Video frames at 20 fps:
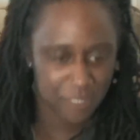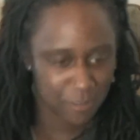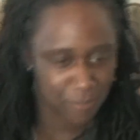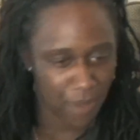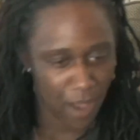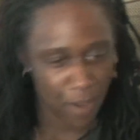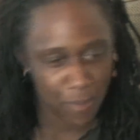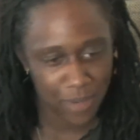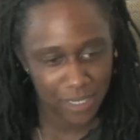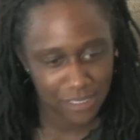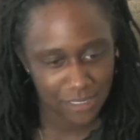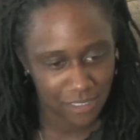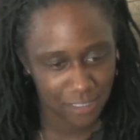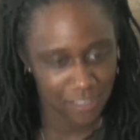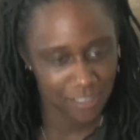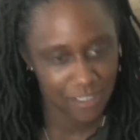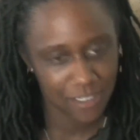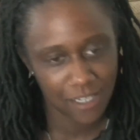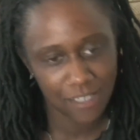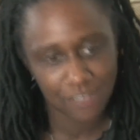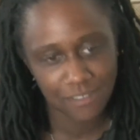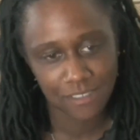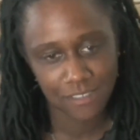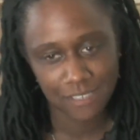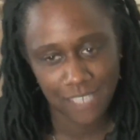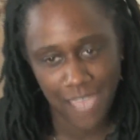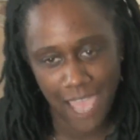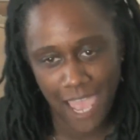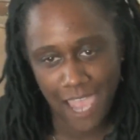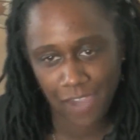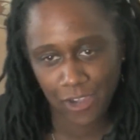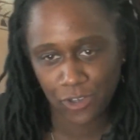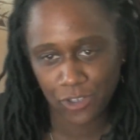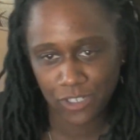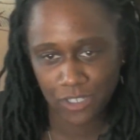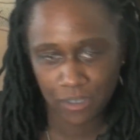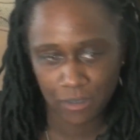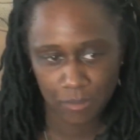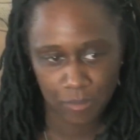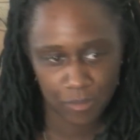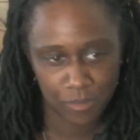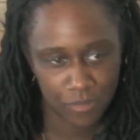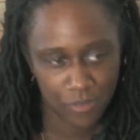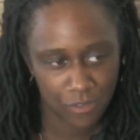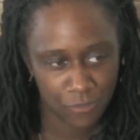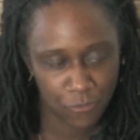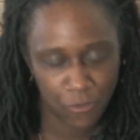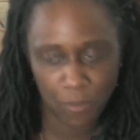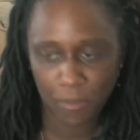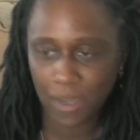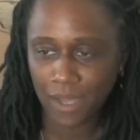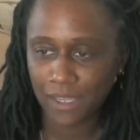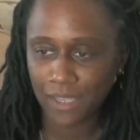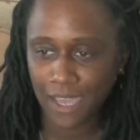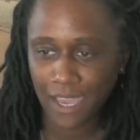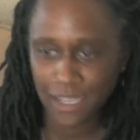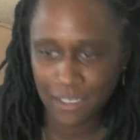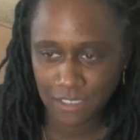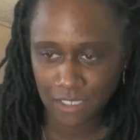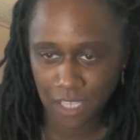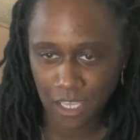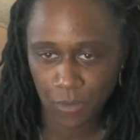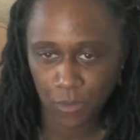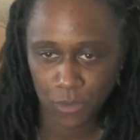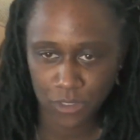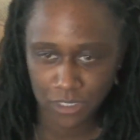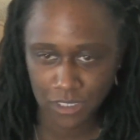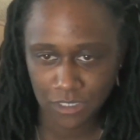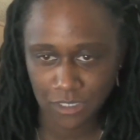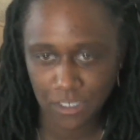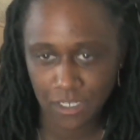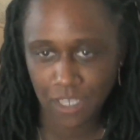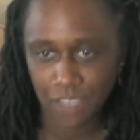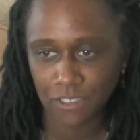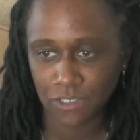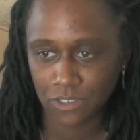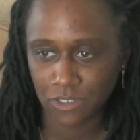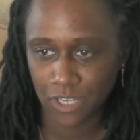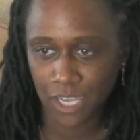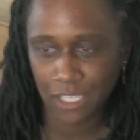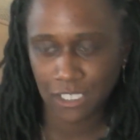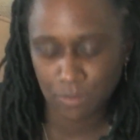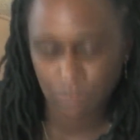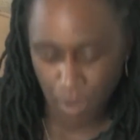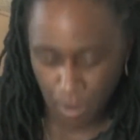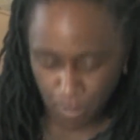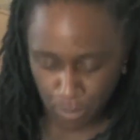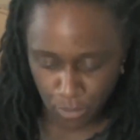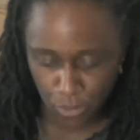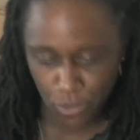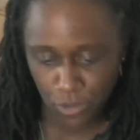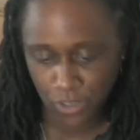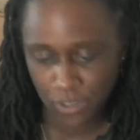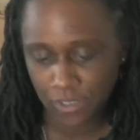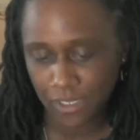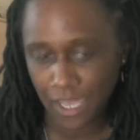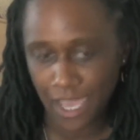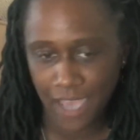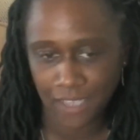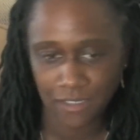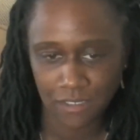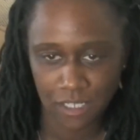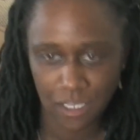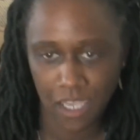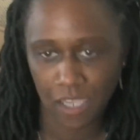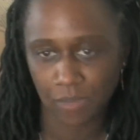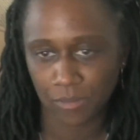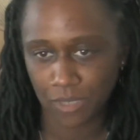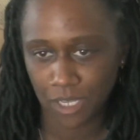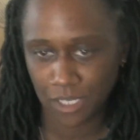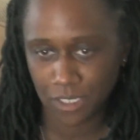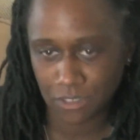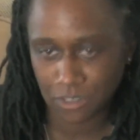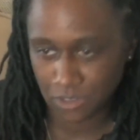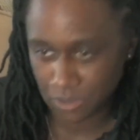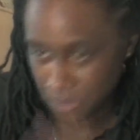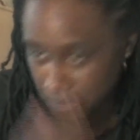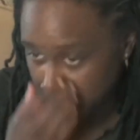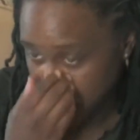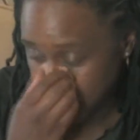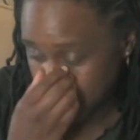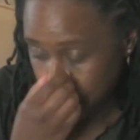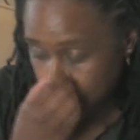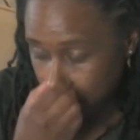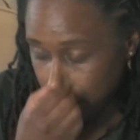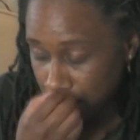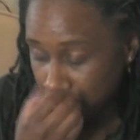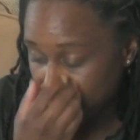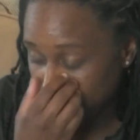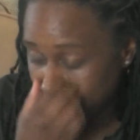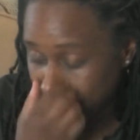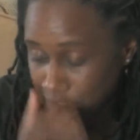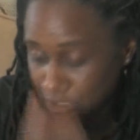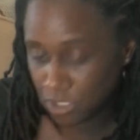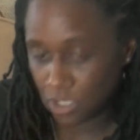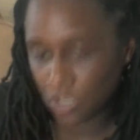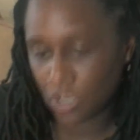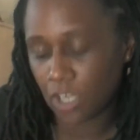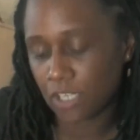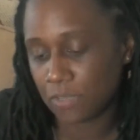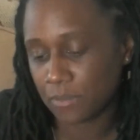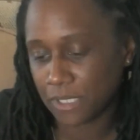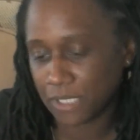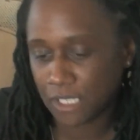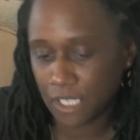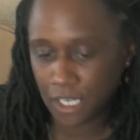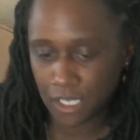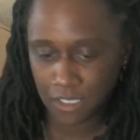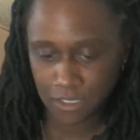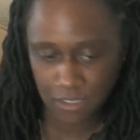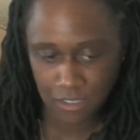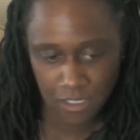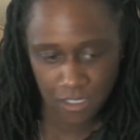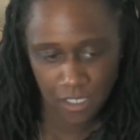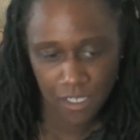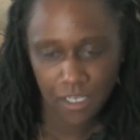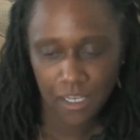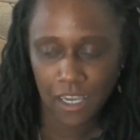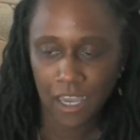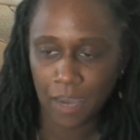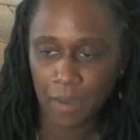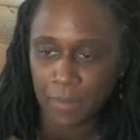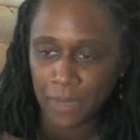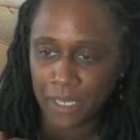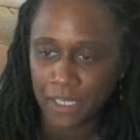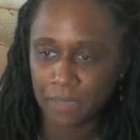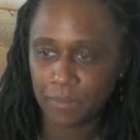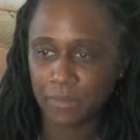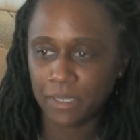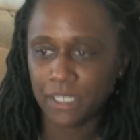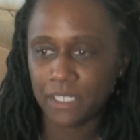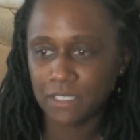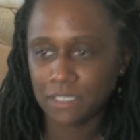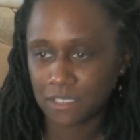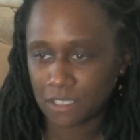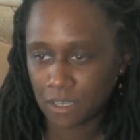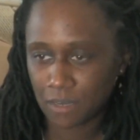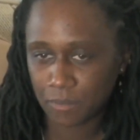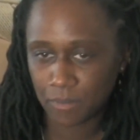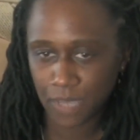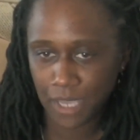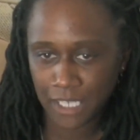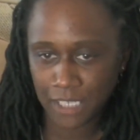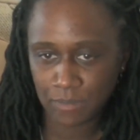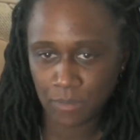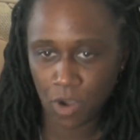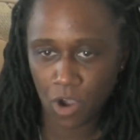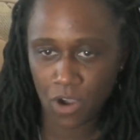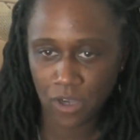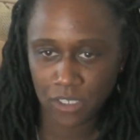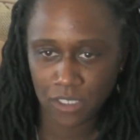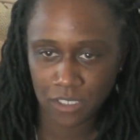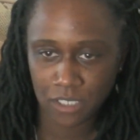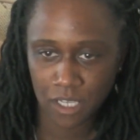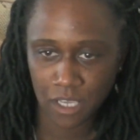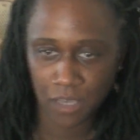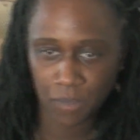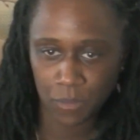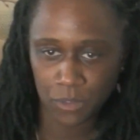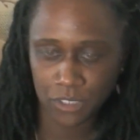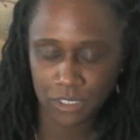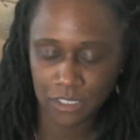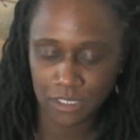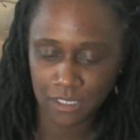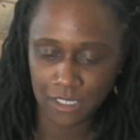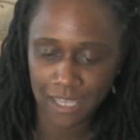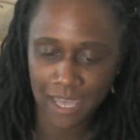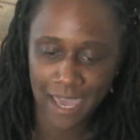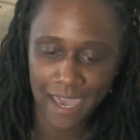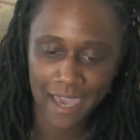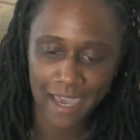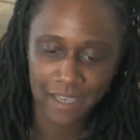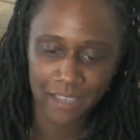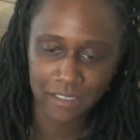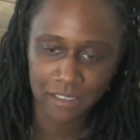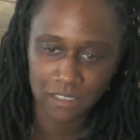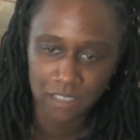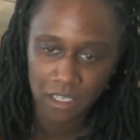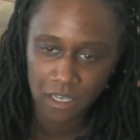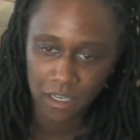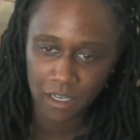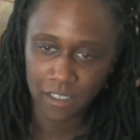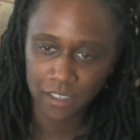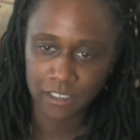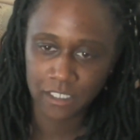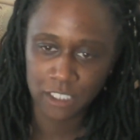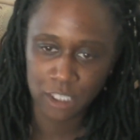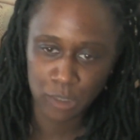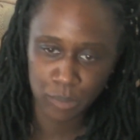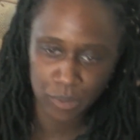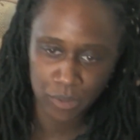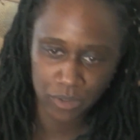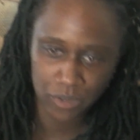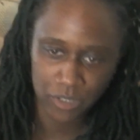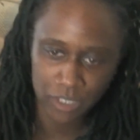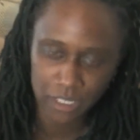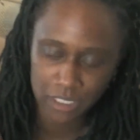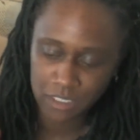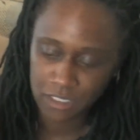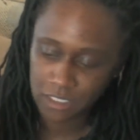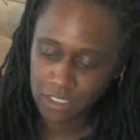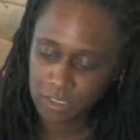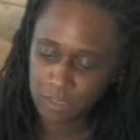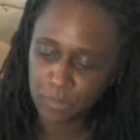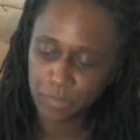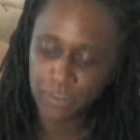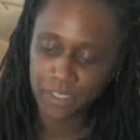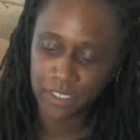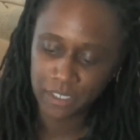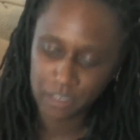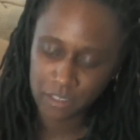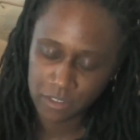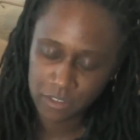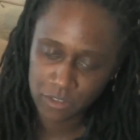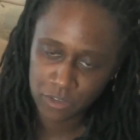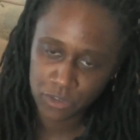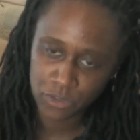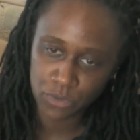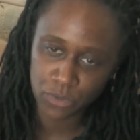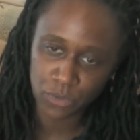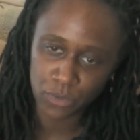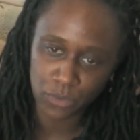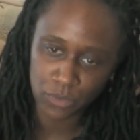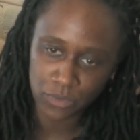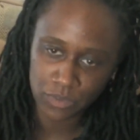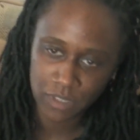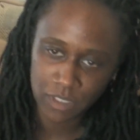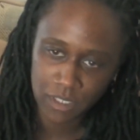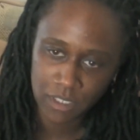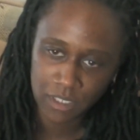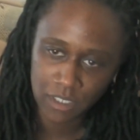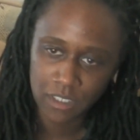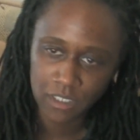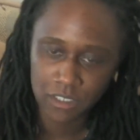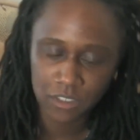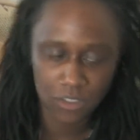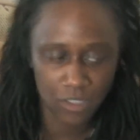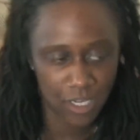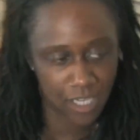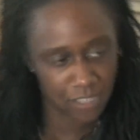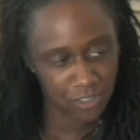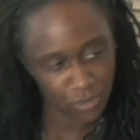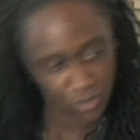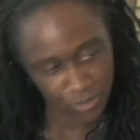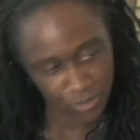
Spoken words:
is about basically Lust is an acronym from my last name, which is Luster. That's my born last name, Luster. Everybody start calling me Lust. I made it mean something as my artist name, which is last, undisputed, spit, truth. So that's